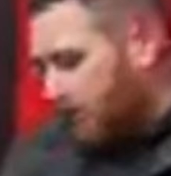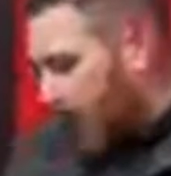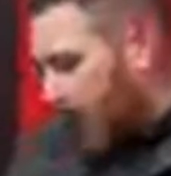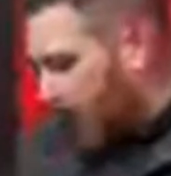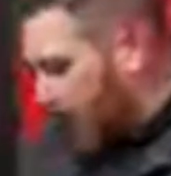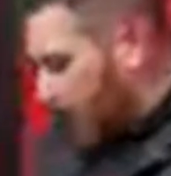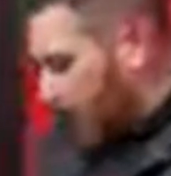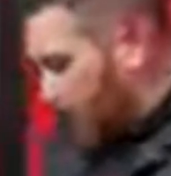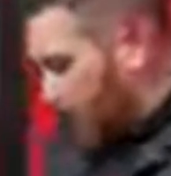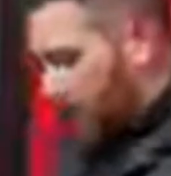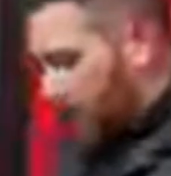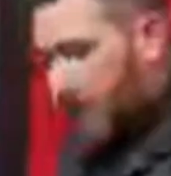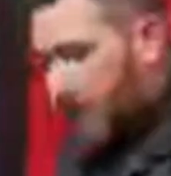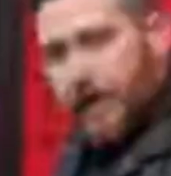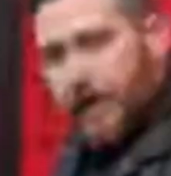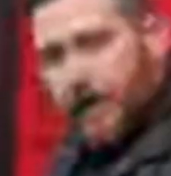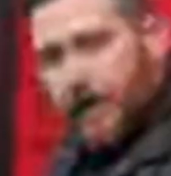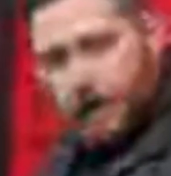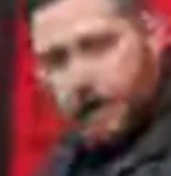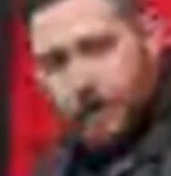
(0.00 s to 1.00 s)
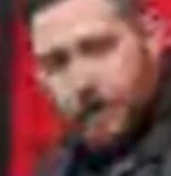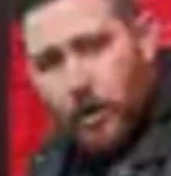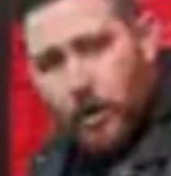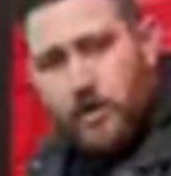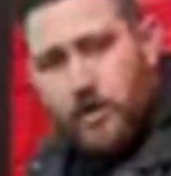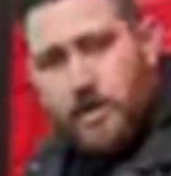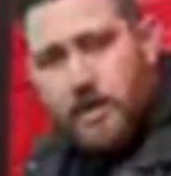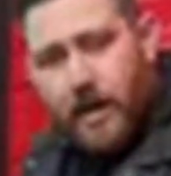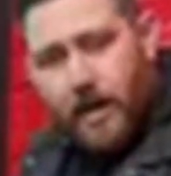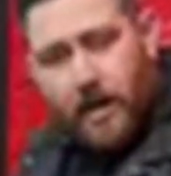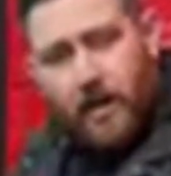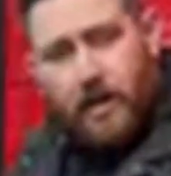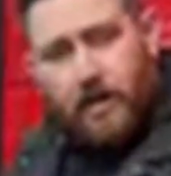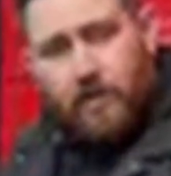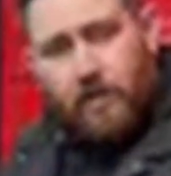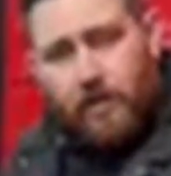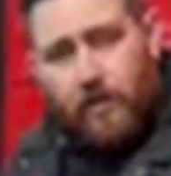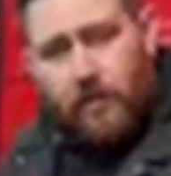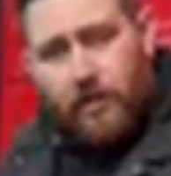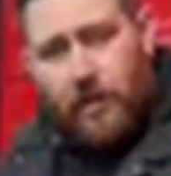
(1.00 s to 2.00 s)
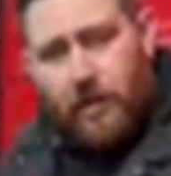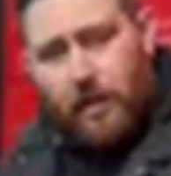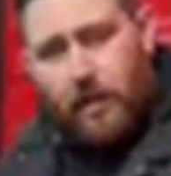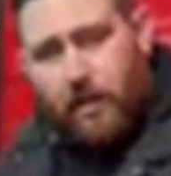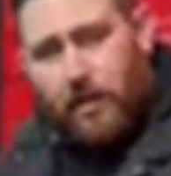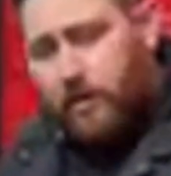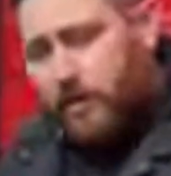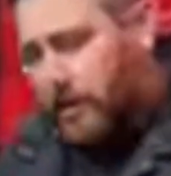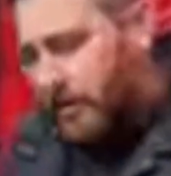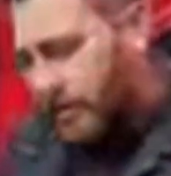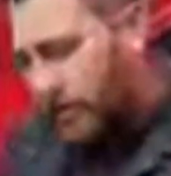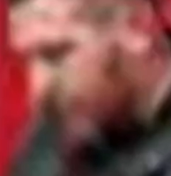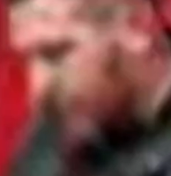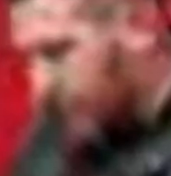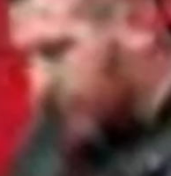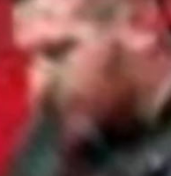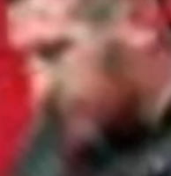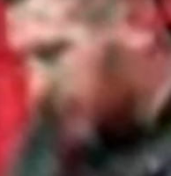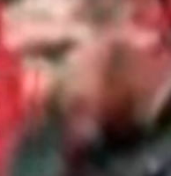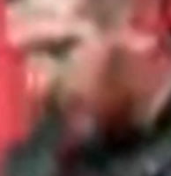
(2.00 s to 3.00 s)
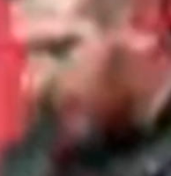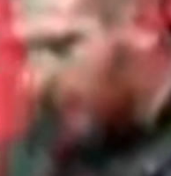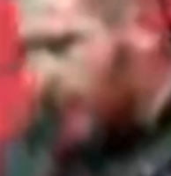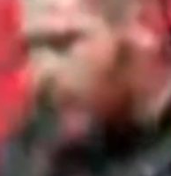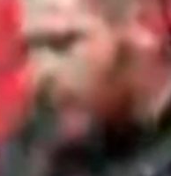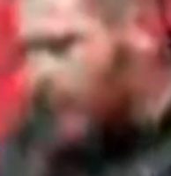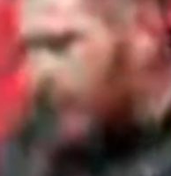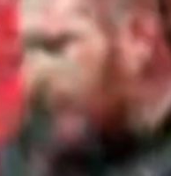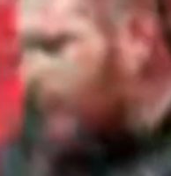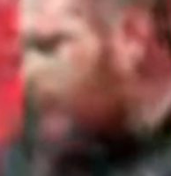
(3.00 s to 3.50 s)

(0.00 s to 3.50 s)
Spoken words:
like on the exposed area of the vehicle. I'd